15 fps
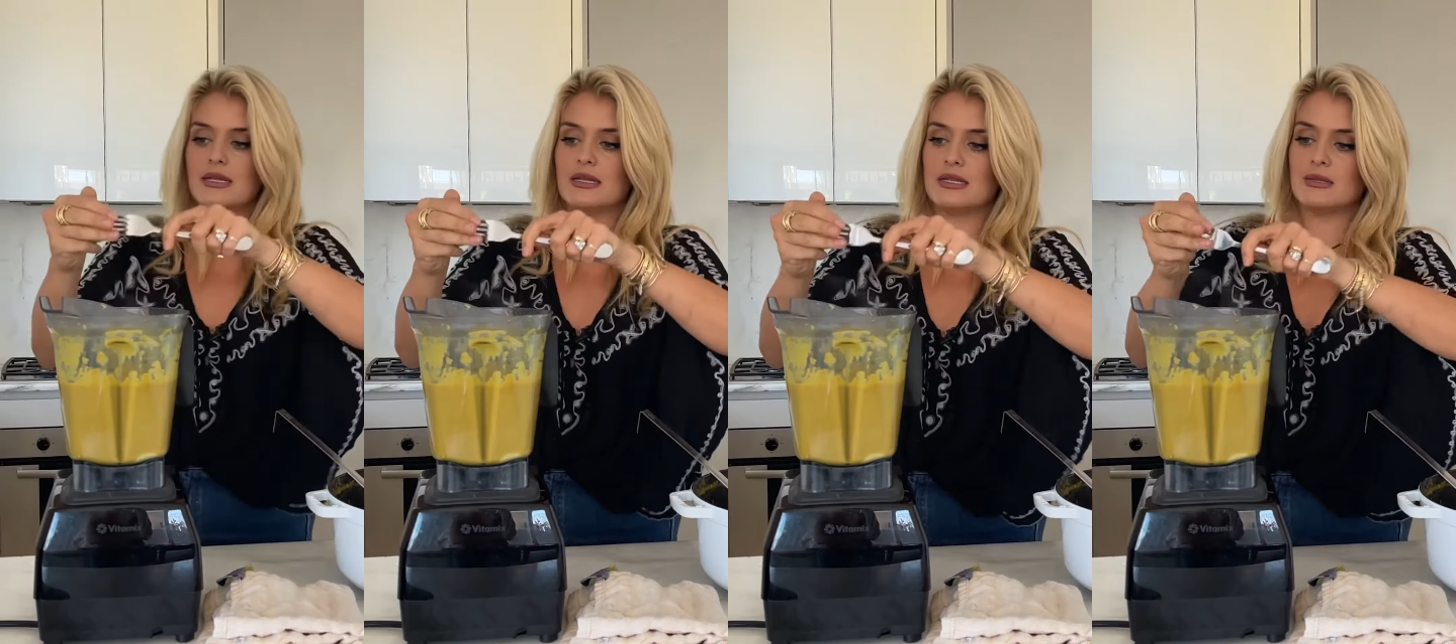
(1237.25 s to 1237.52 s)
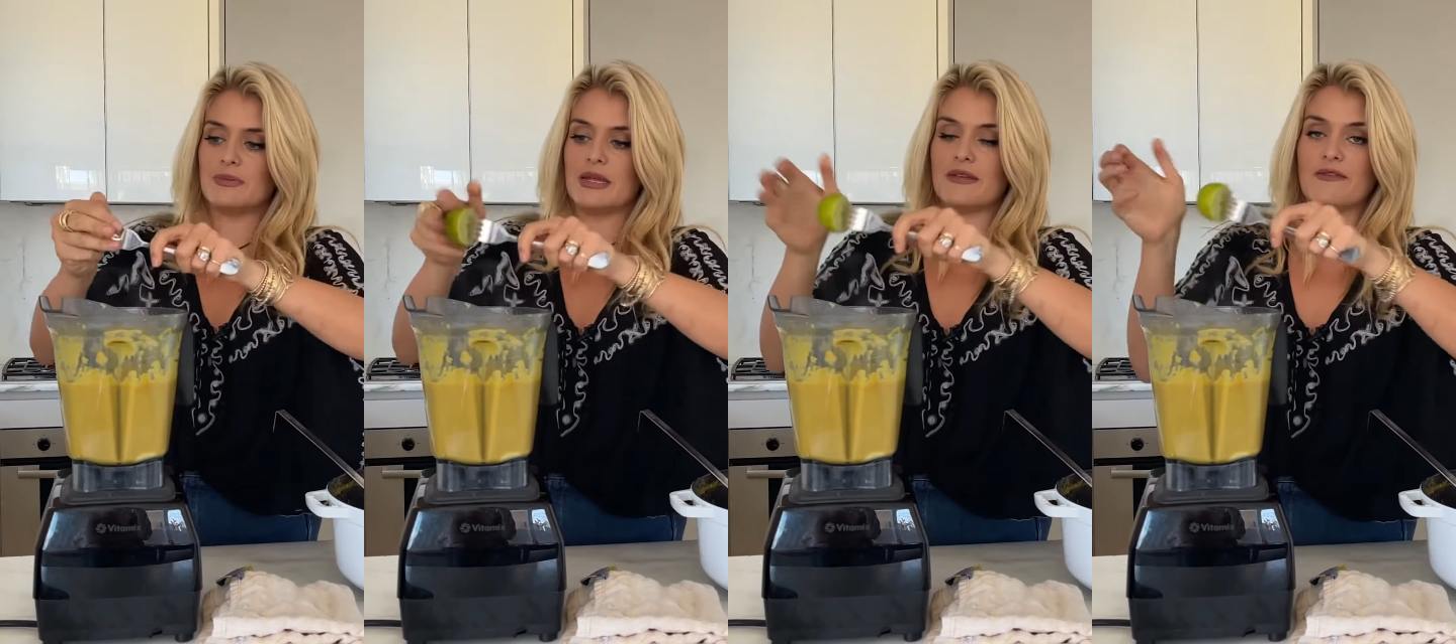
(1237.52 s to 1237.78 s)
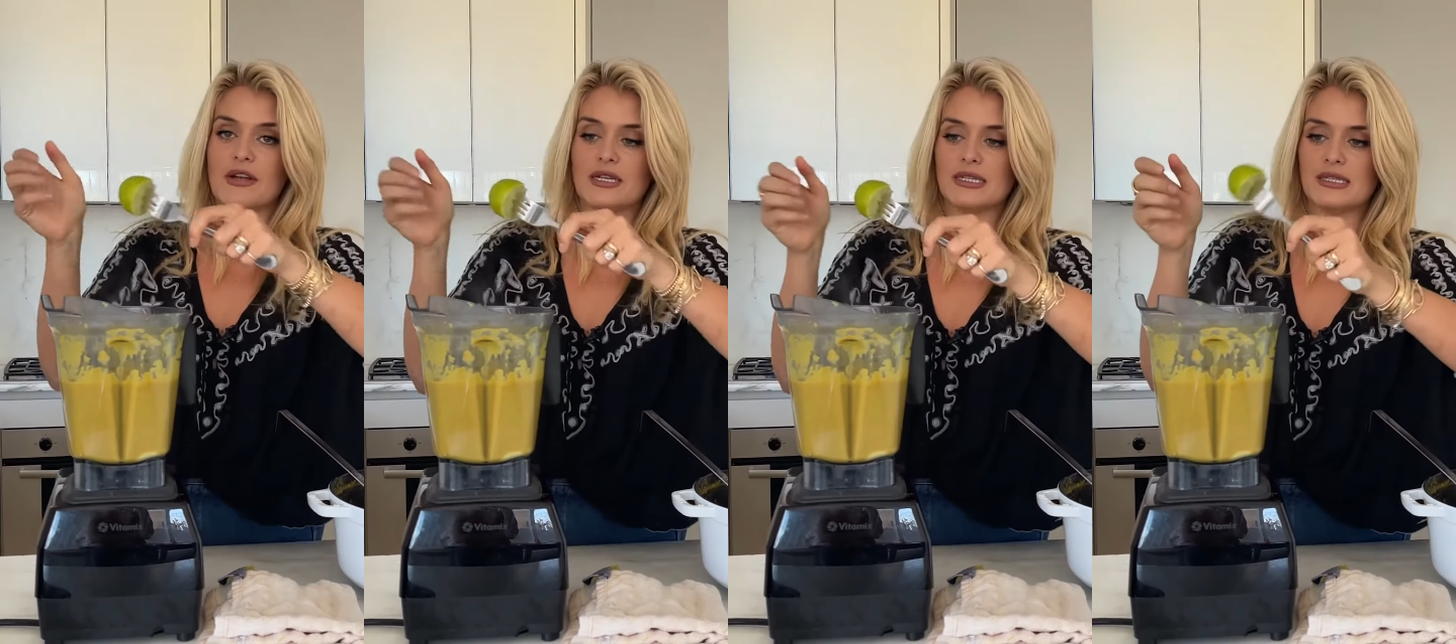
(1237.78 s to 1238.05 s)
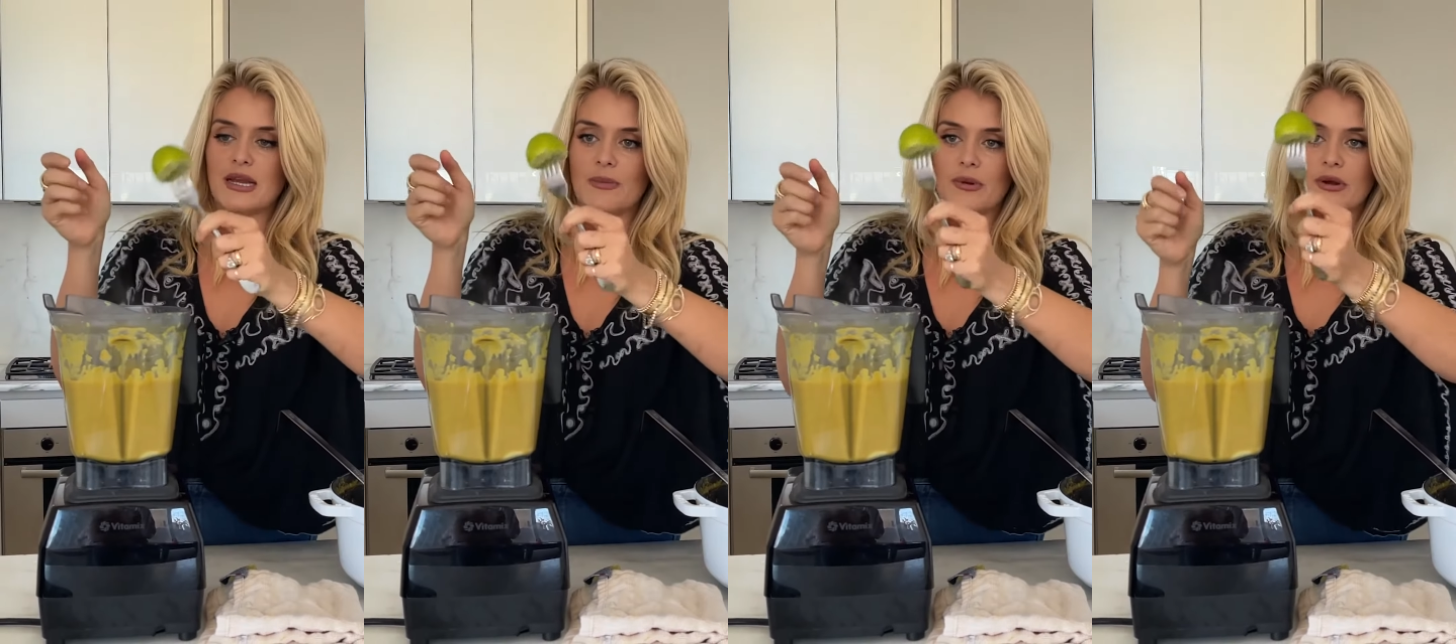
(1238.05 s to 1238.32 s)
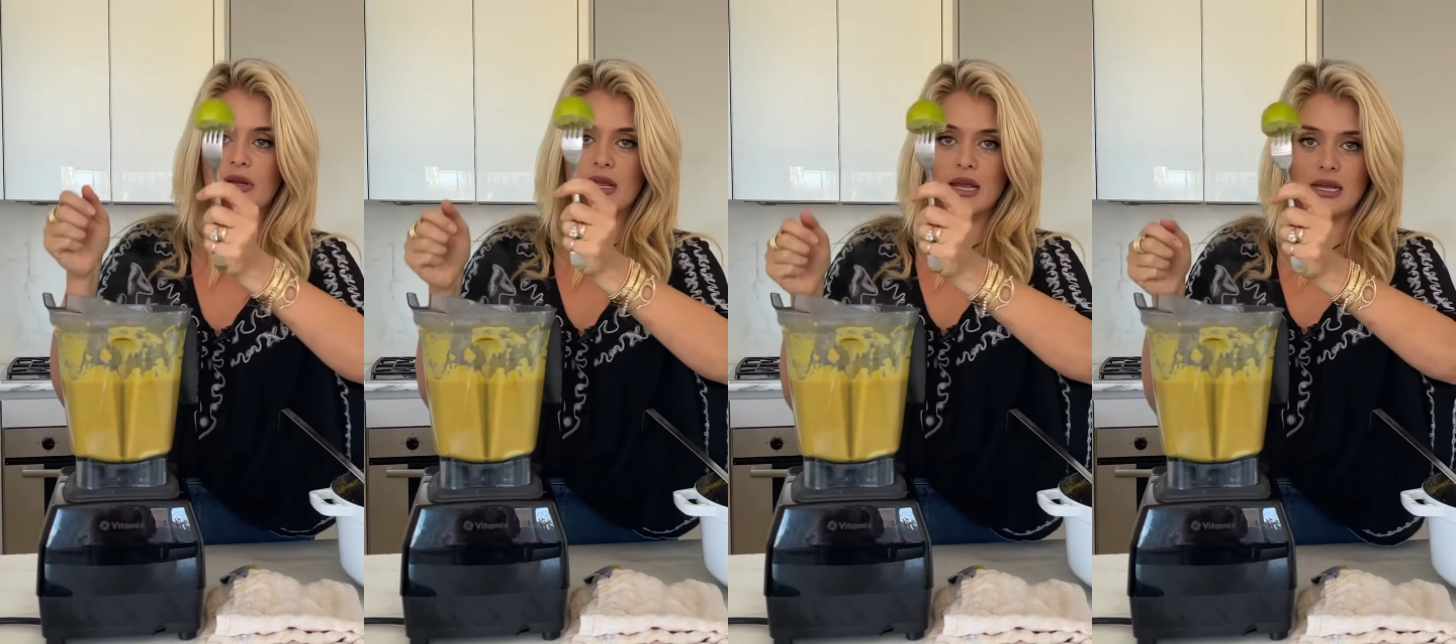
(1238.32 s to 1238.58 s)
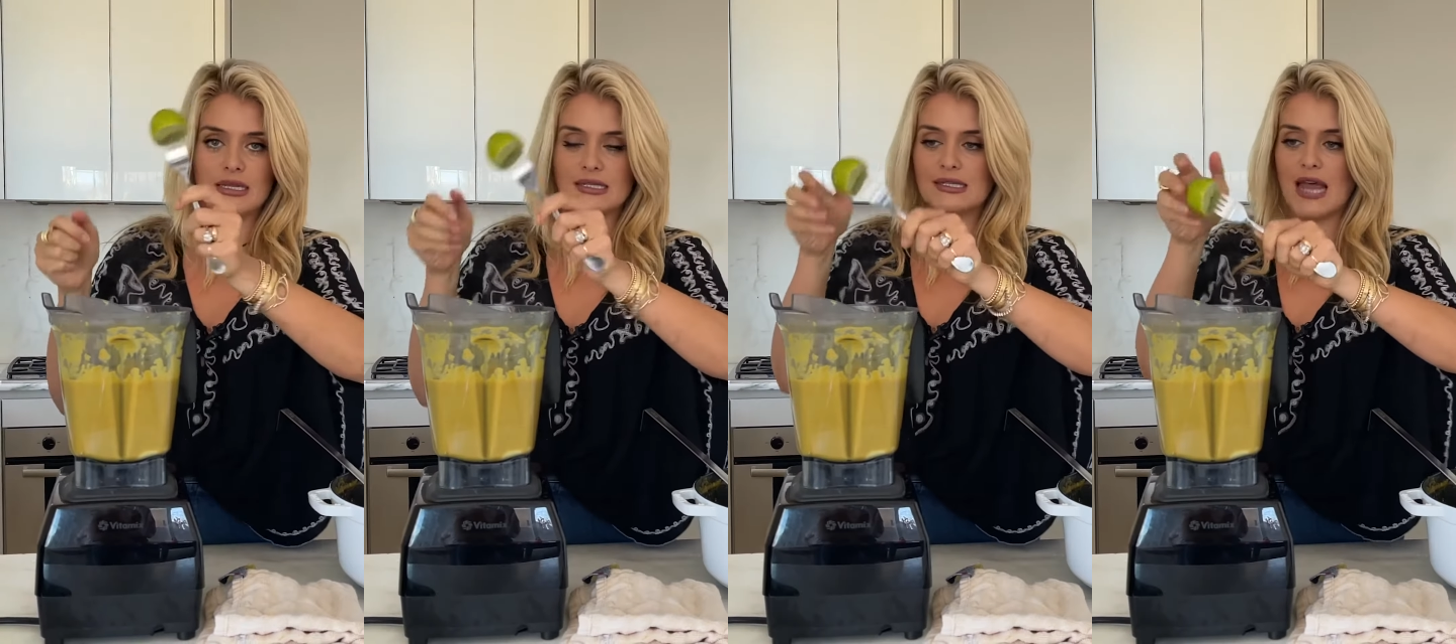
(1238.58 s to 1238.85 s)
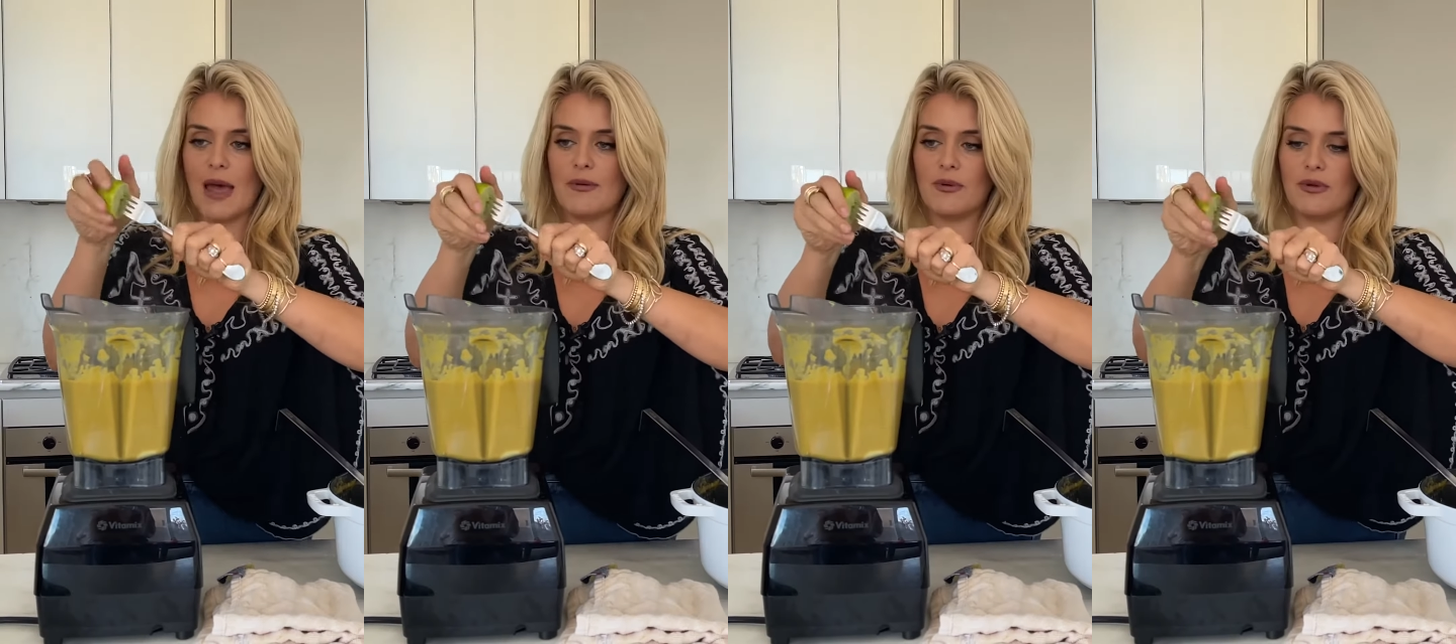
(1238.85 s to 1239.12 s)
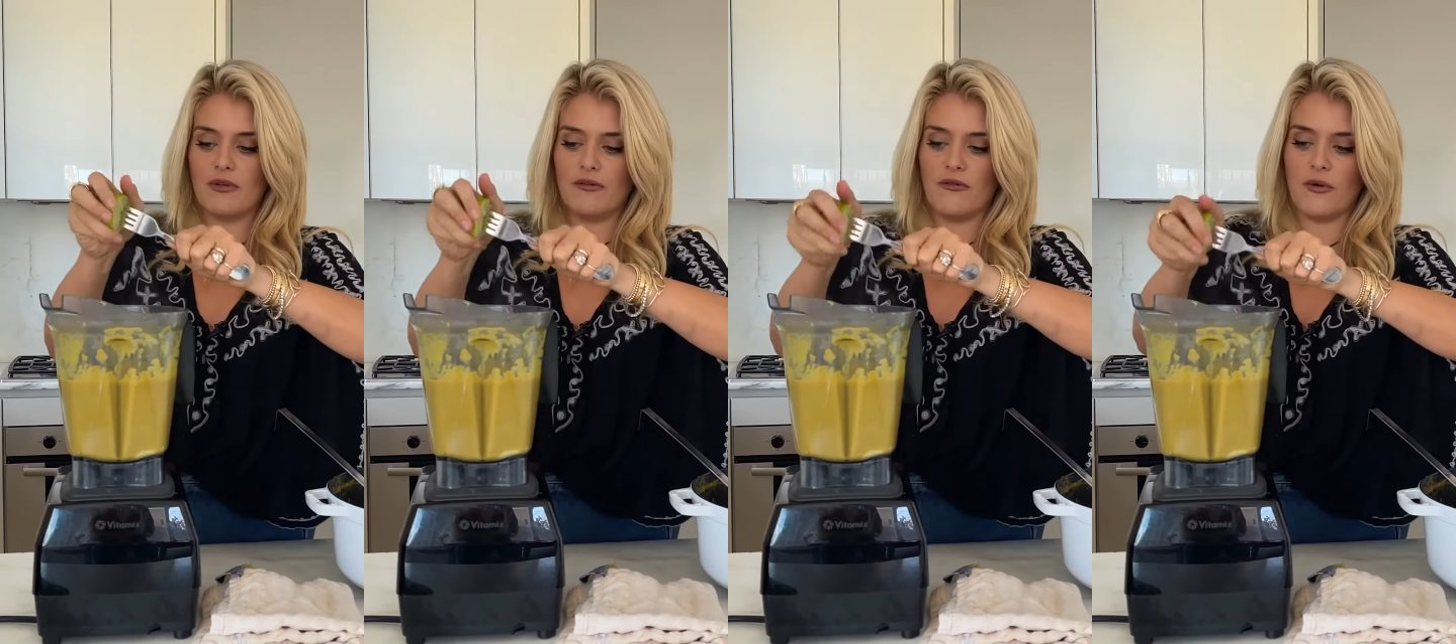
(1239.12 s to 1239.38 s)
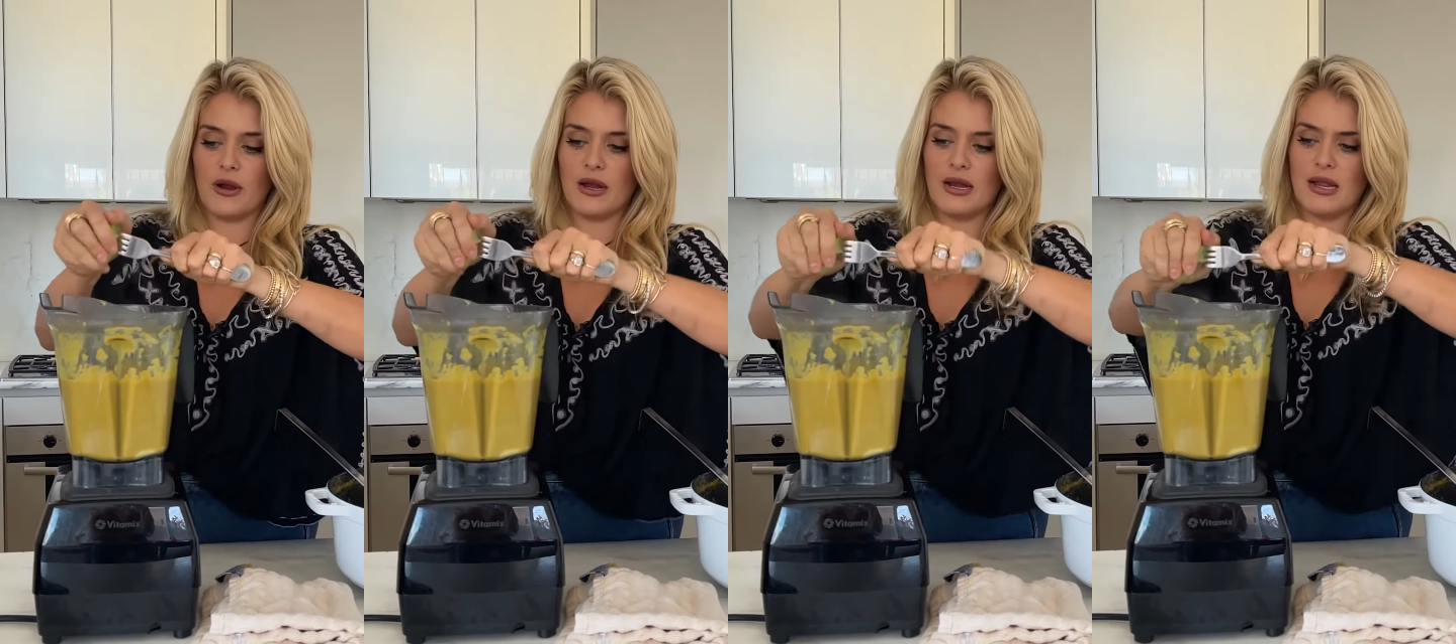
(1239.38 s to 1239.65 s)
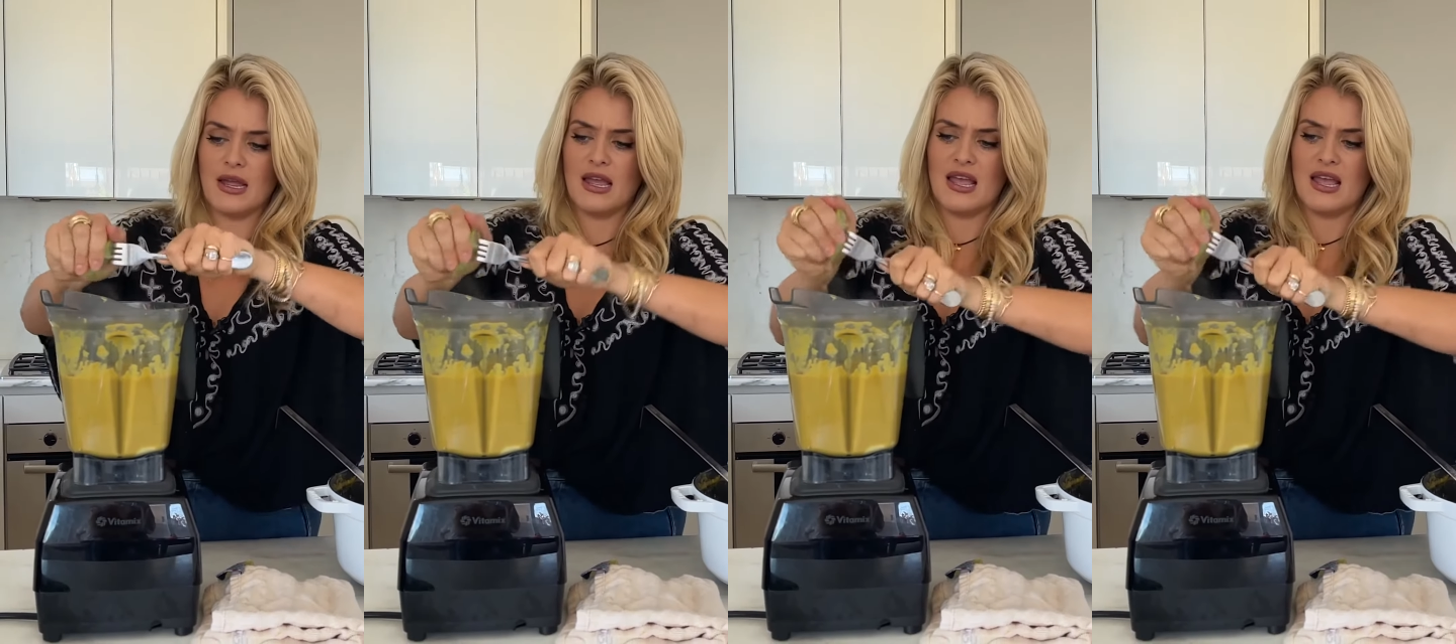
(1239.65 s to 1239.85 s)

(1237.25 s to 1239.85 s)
it's being very stubborn, stab it with a fork